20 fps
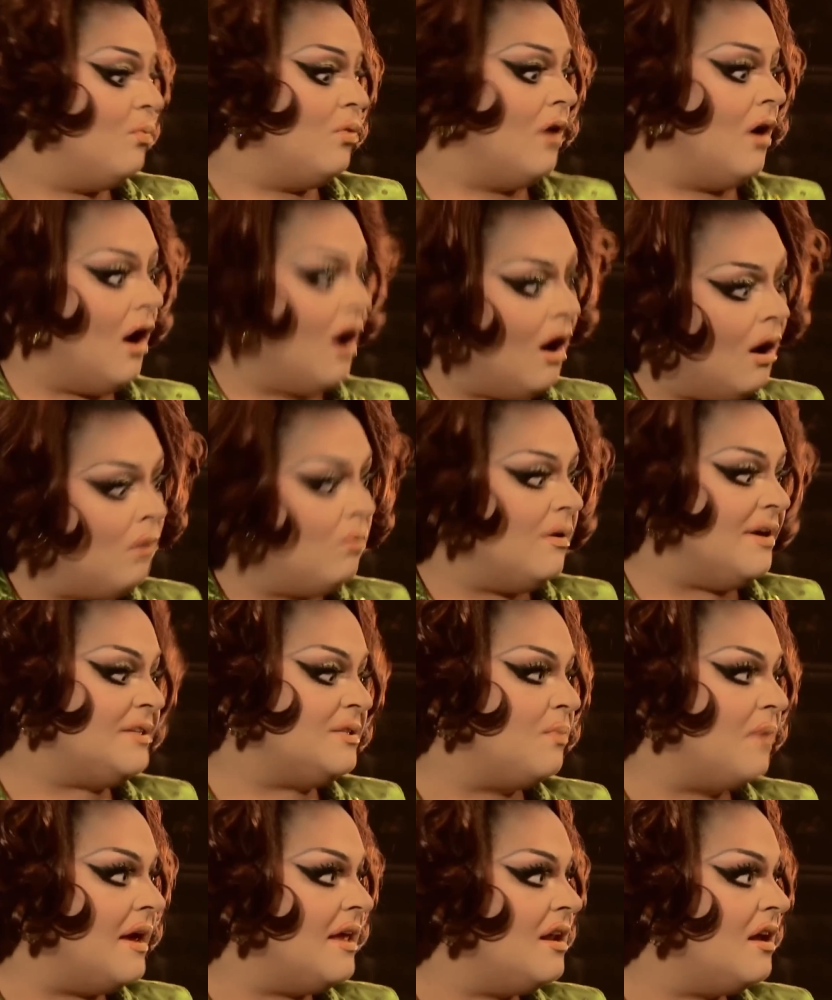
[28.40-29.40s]
We're
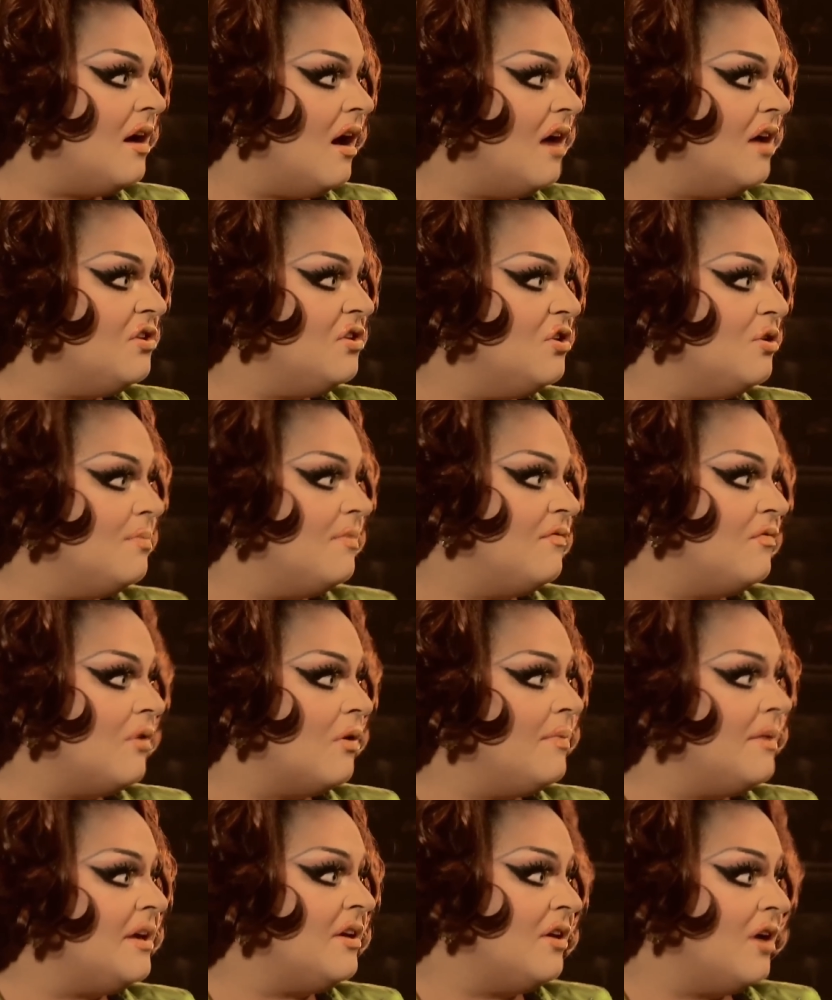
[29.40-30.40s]
always waiting on you
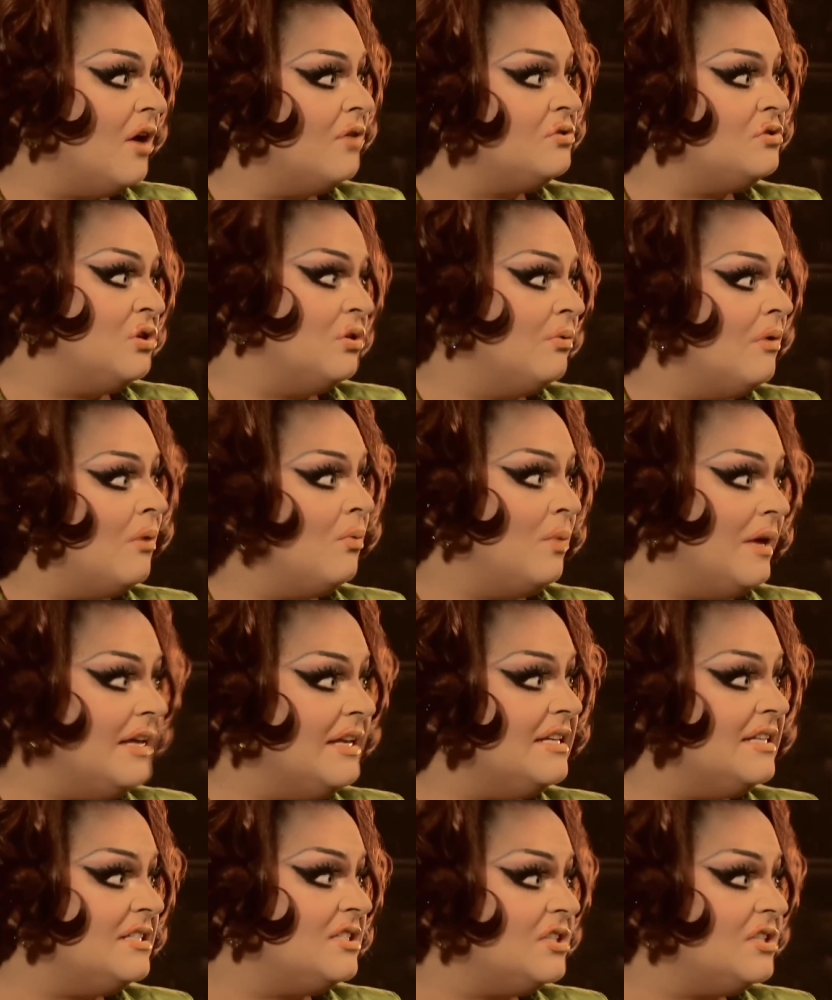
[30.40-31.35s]
before we can go do what we need